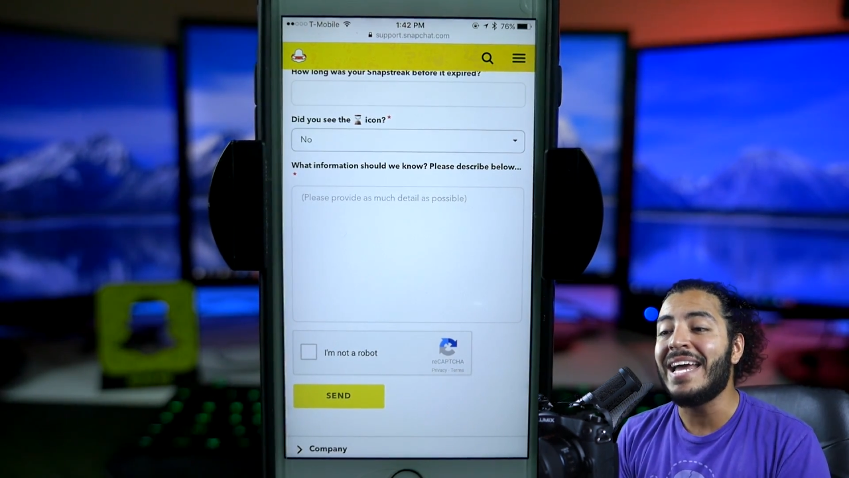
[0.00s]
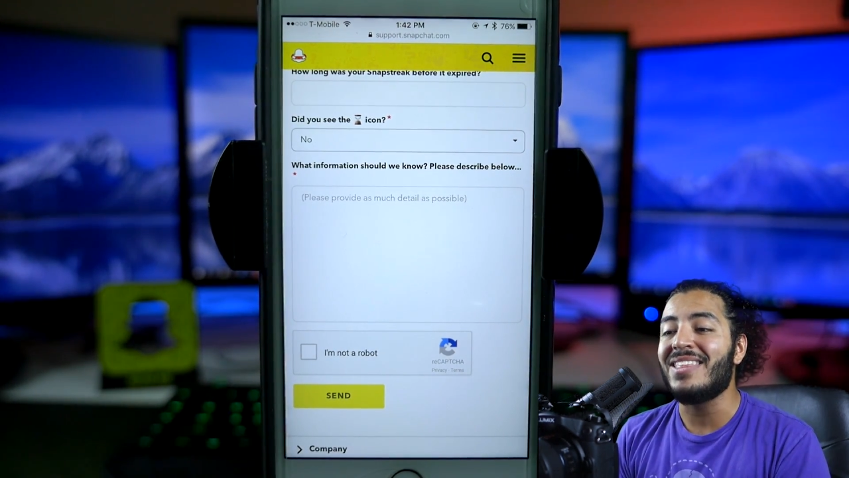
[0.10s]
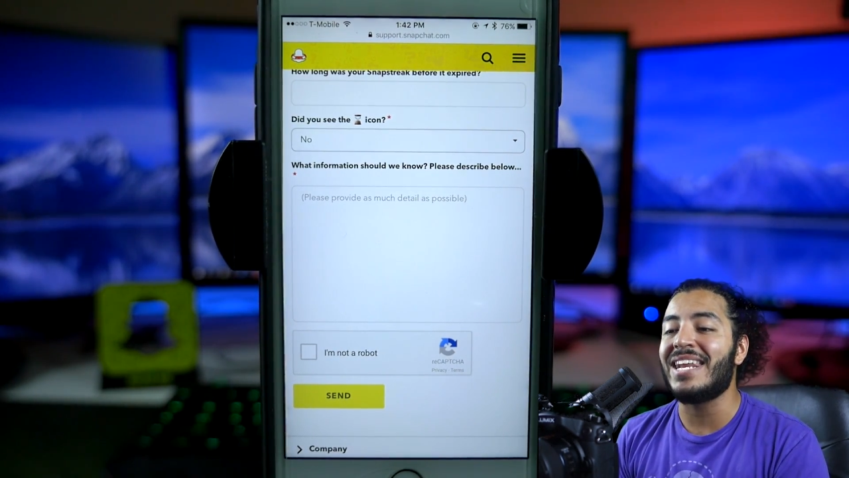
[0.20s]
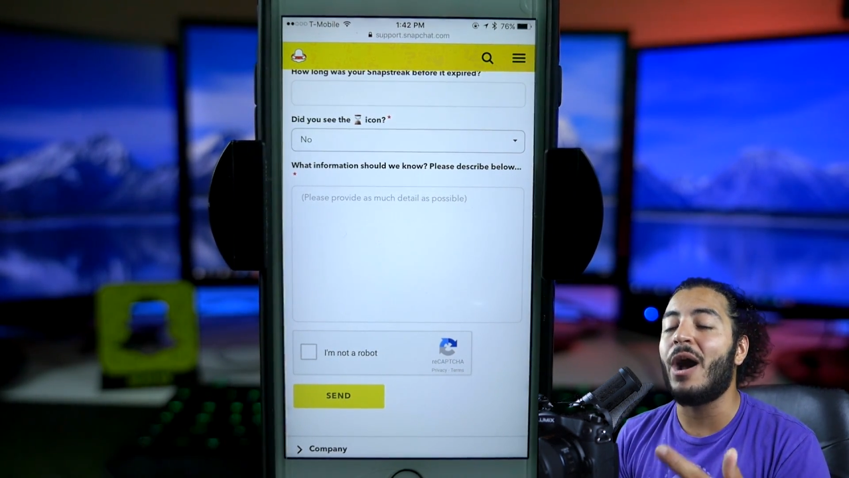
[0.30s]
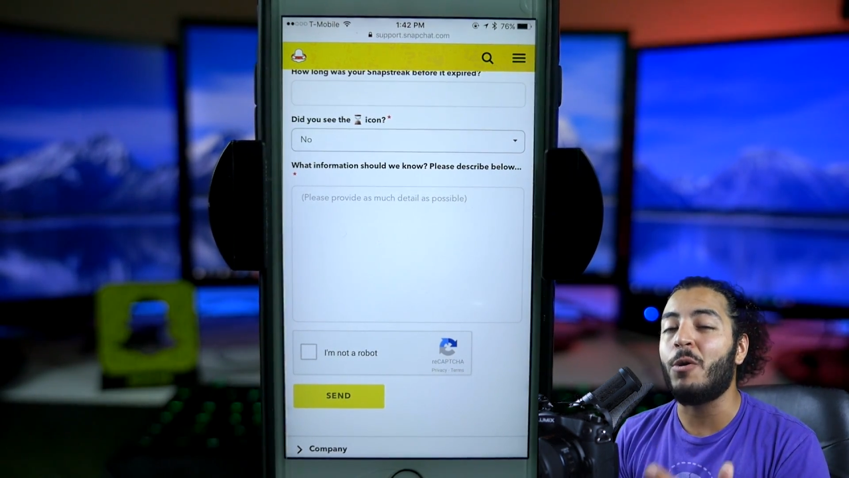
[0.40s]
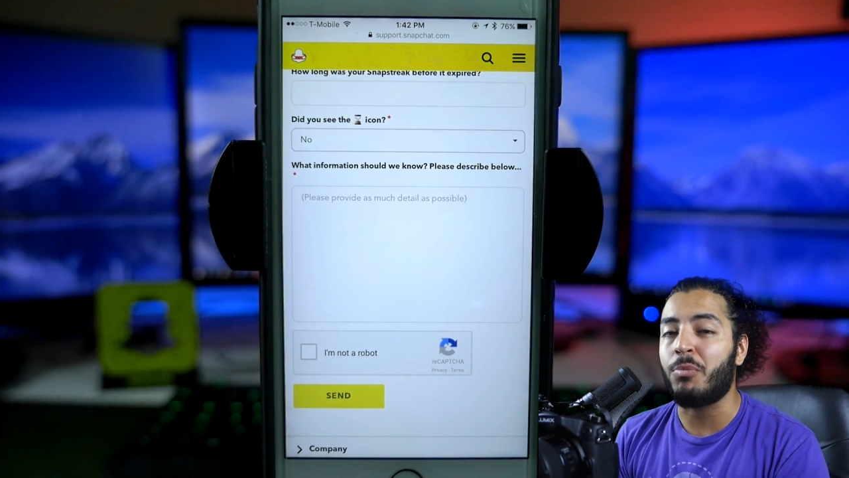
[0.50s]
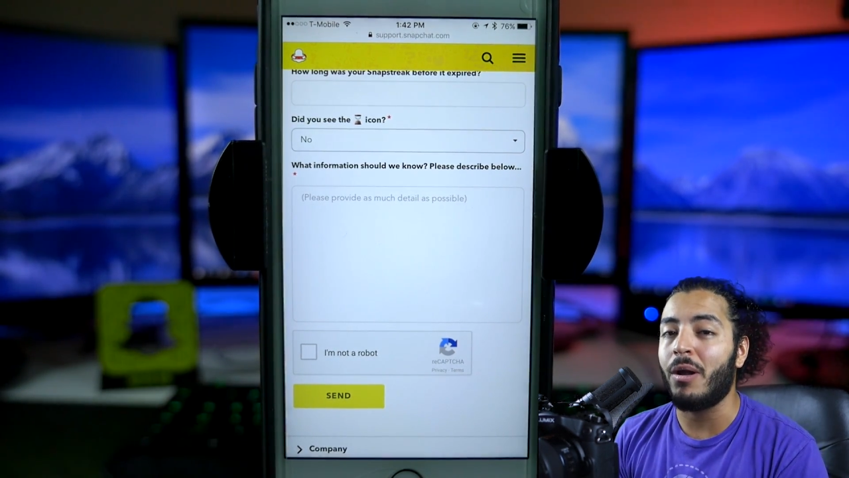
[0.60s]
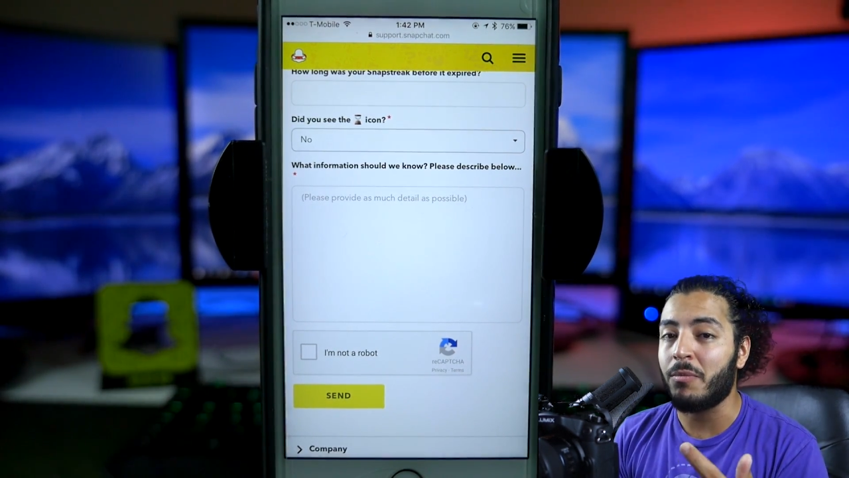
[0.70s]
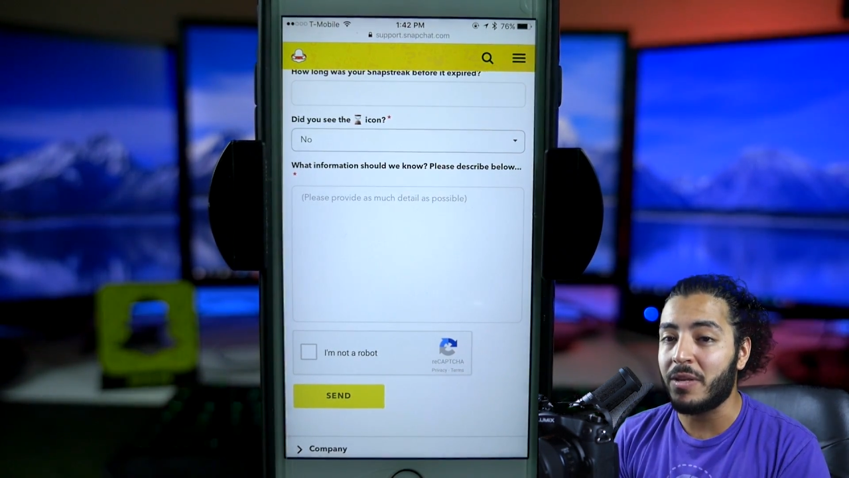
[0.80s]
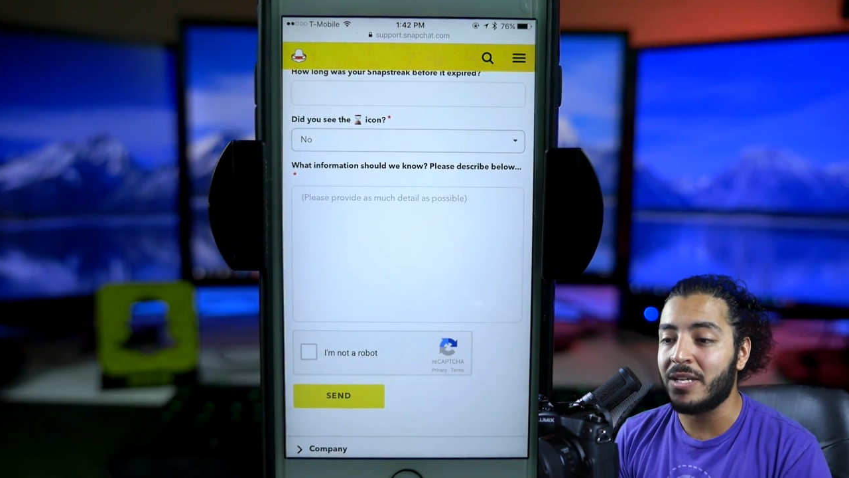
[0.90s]
then I would
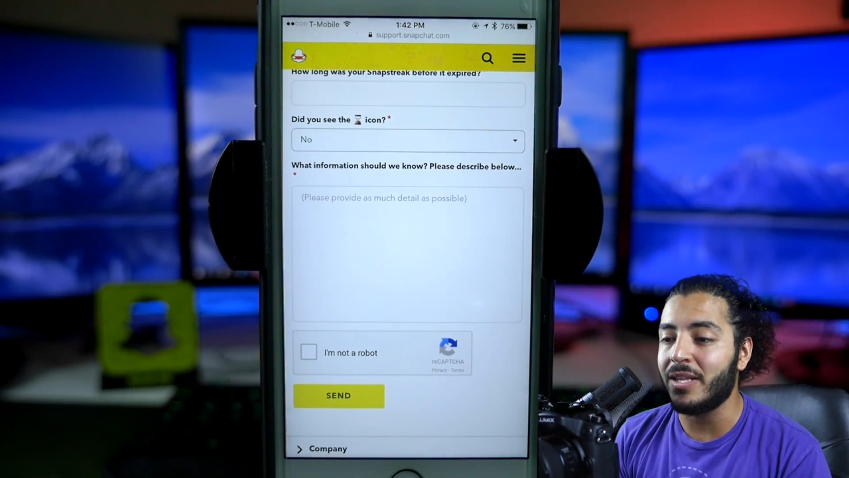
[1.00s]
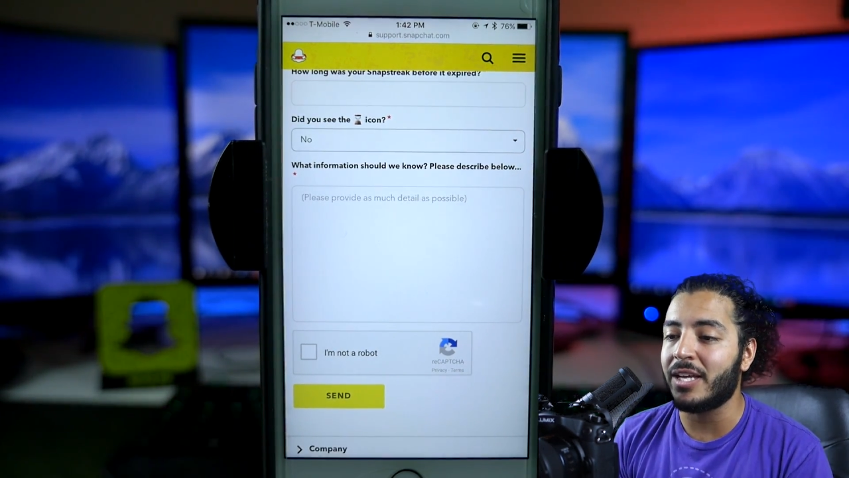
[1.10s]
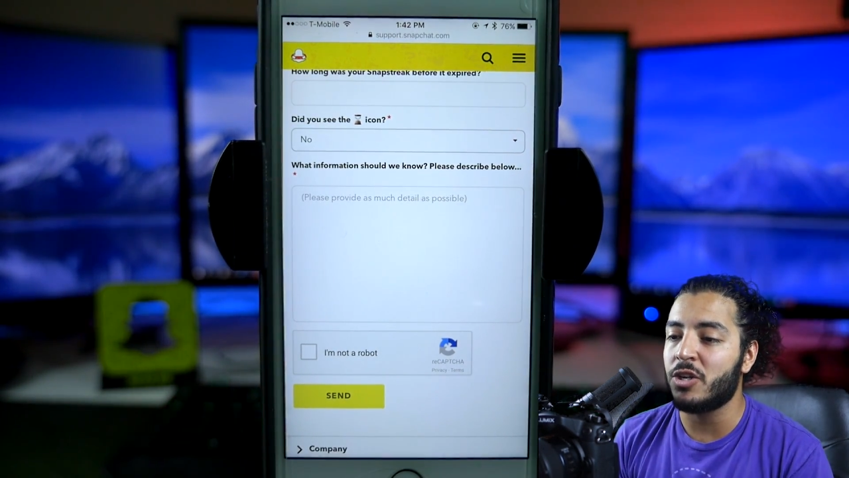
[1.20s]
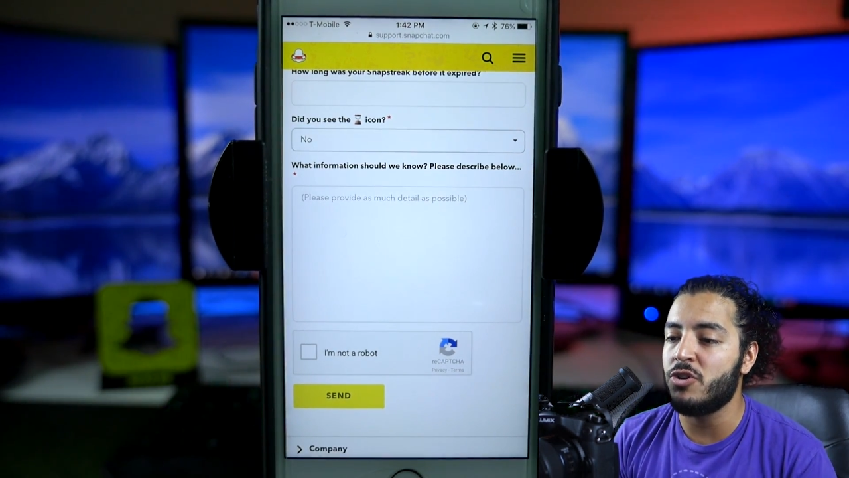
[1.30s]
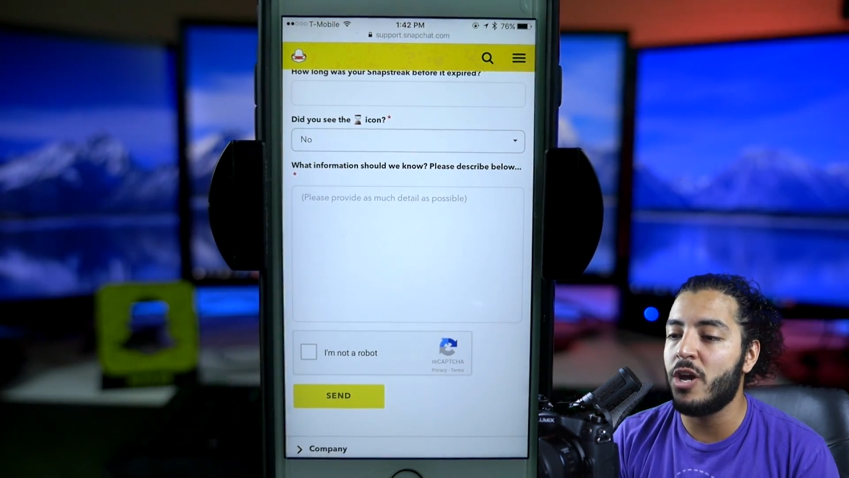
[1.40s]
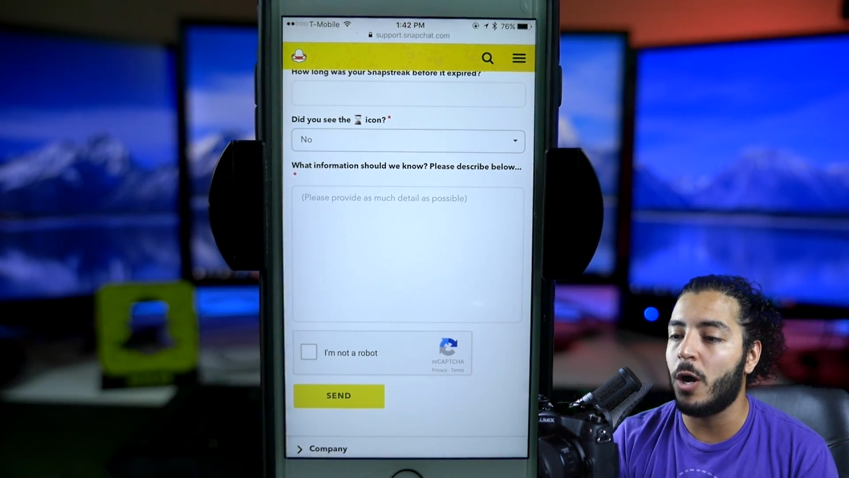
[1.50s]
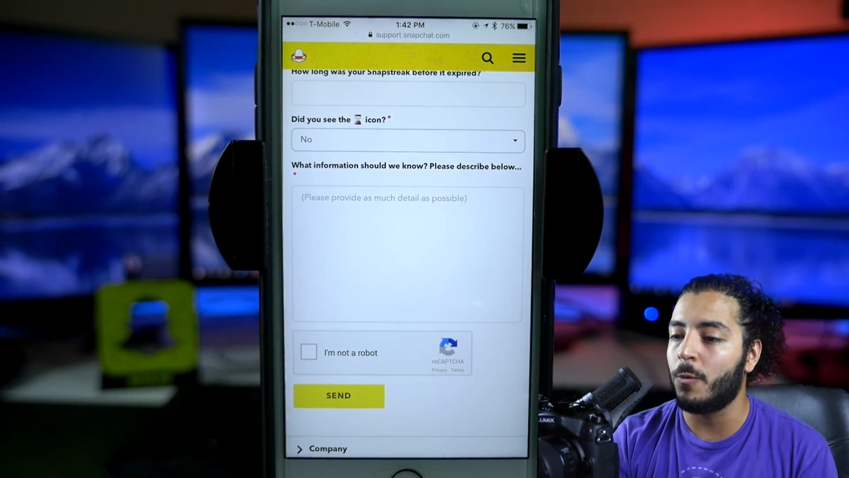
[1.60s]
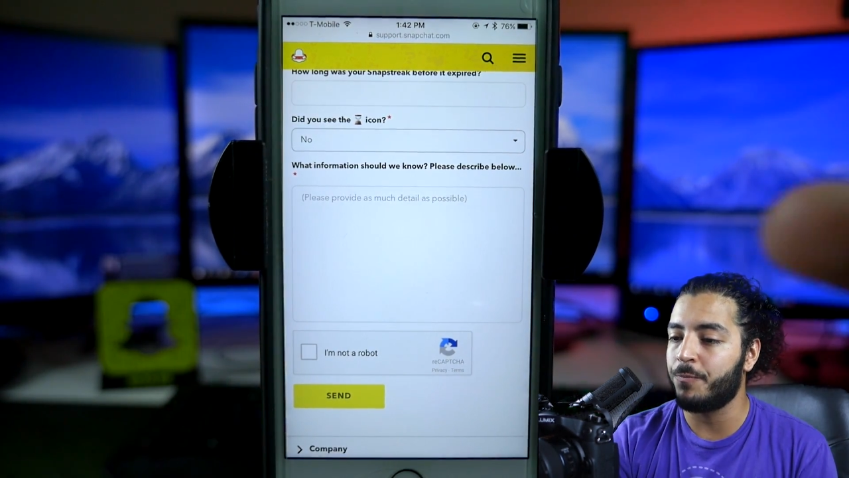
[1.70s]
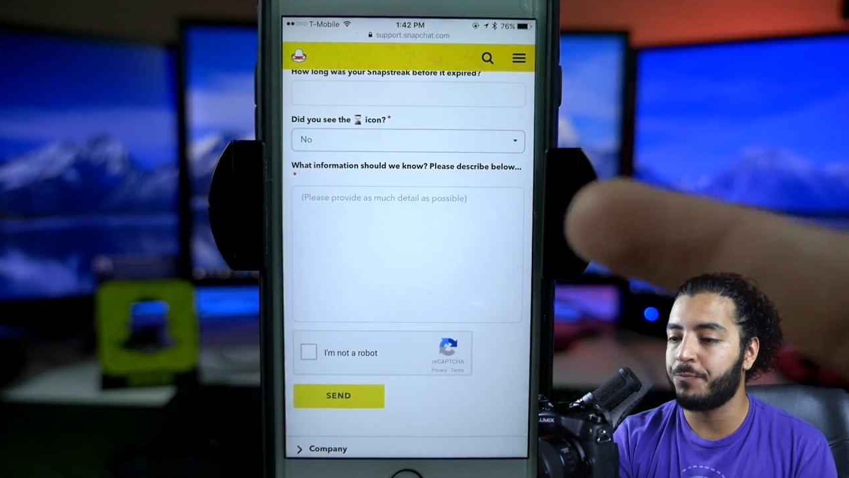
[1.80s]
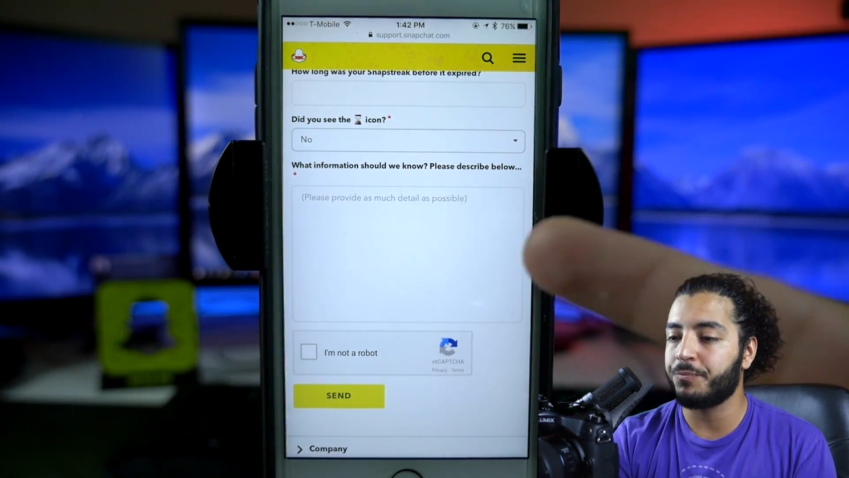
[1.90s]
probably click no.